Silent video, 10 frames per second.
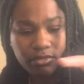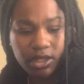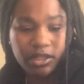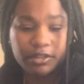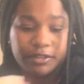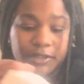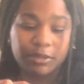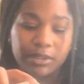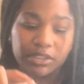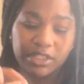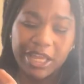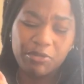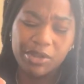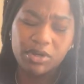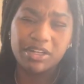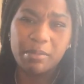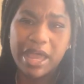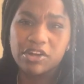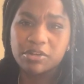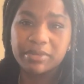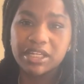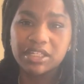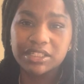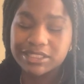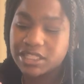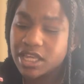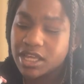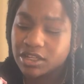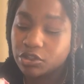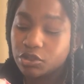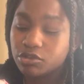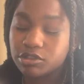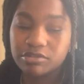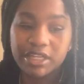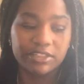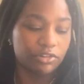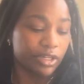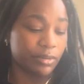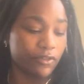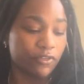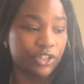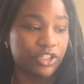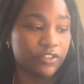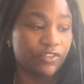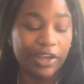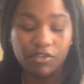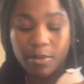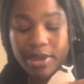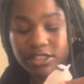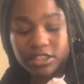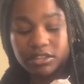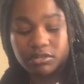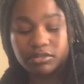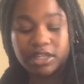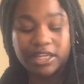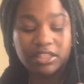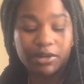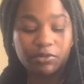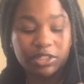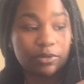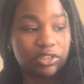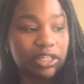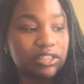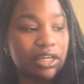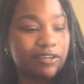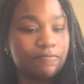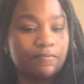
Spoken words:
Yeah, how about this? It really wouldn't have mattered, because the noodles don't taste no damn different. It's just the flavor that makes it taste like what it's supposed to taste like.